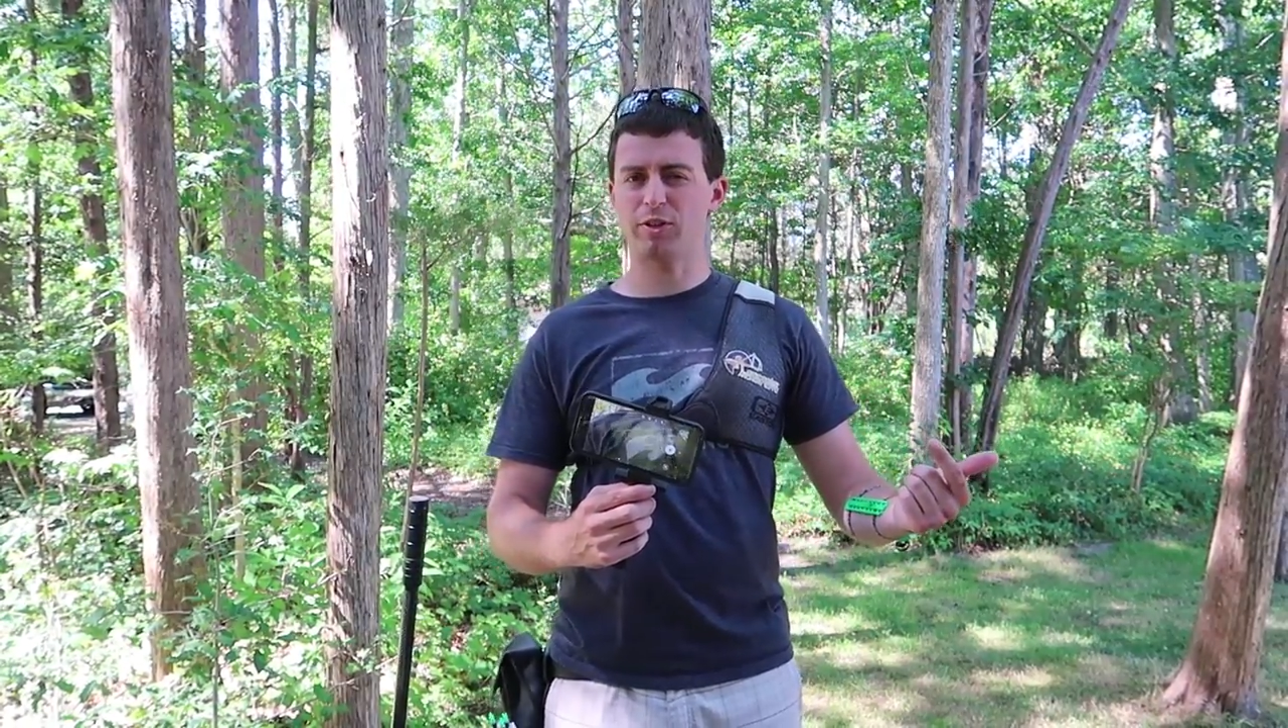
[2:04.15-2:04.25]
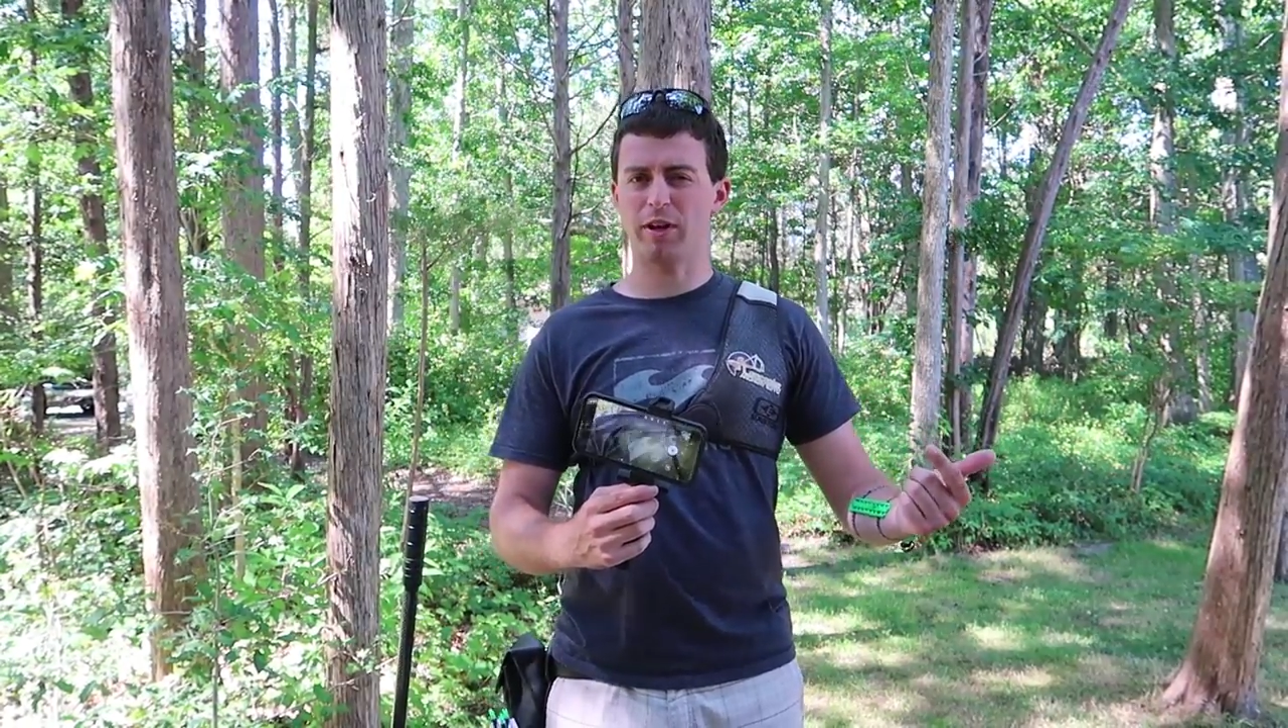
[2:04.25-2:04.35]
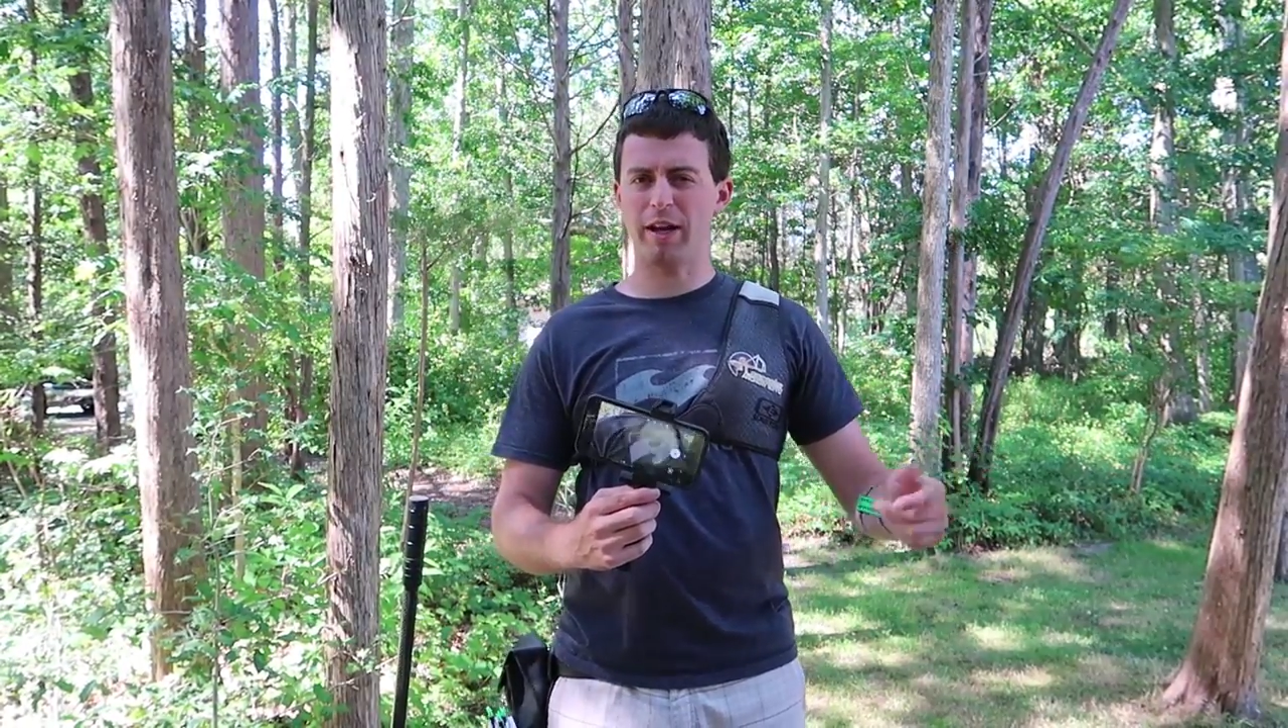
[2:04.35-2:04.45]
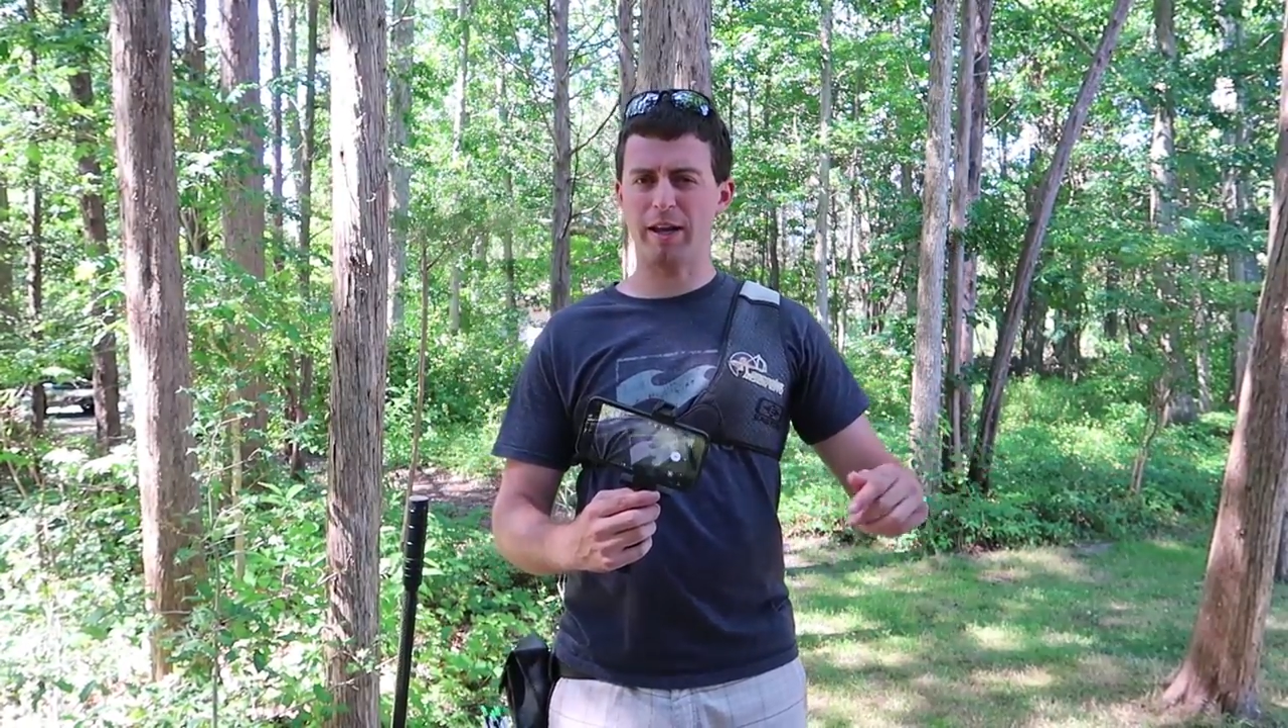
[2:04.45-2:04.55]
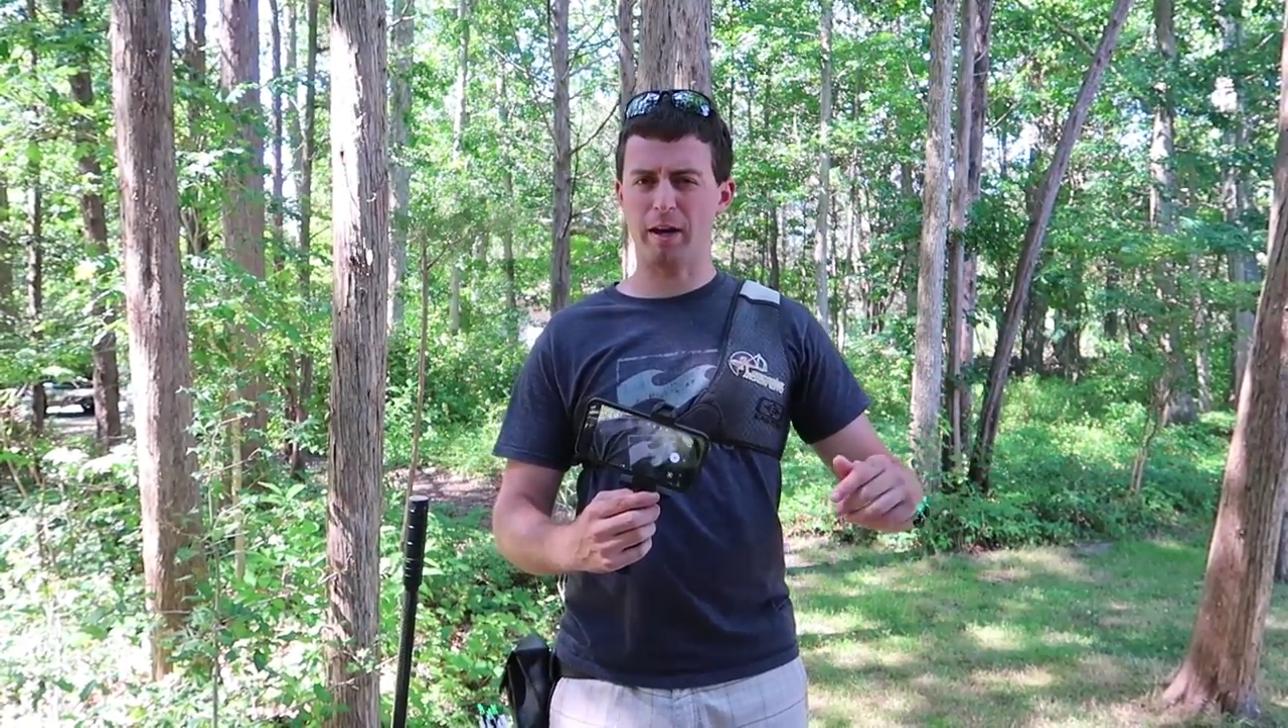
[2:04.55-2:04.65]

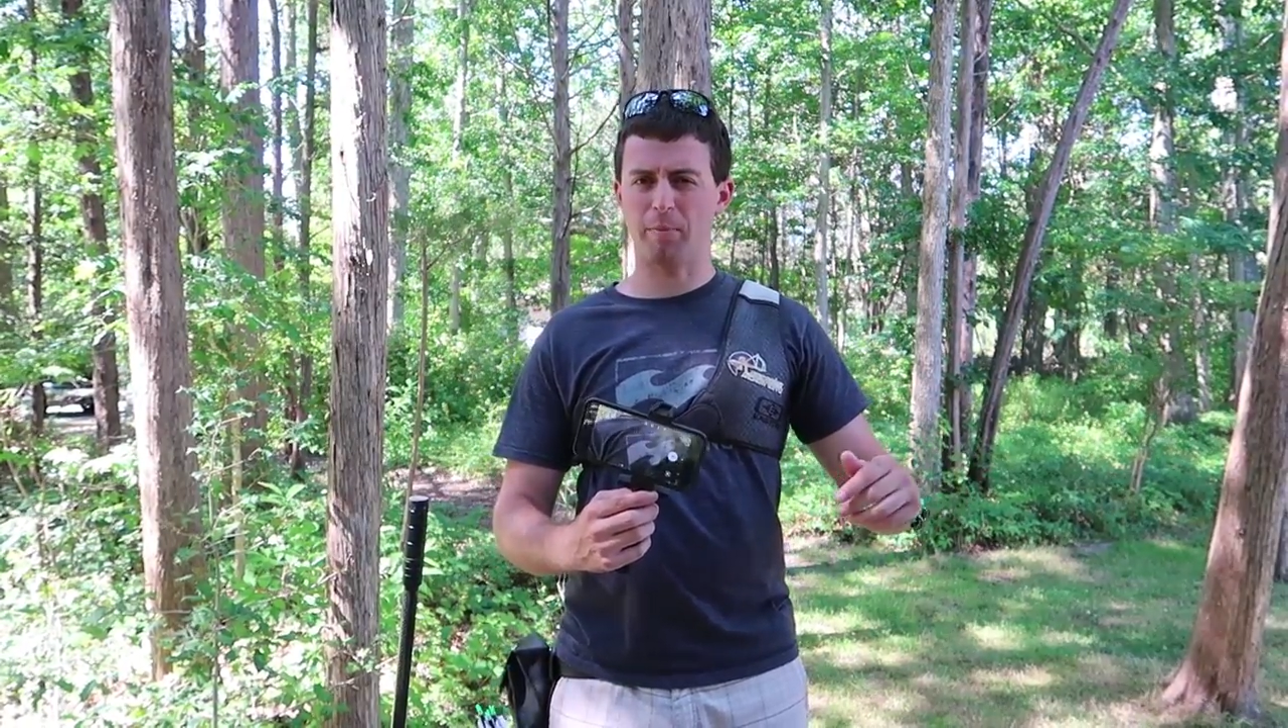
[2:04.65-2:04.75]
try and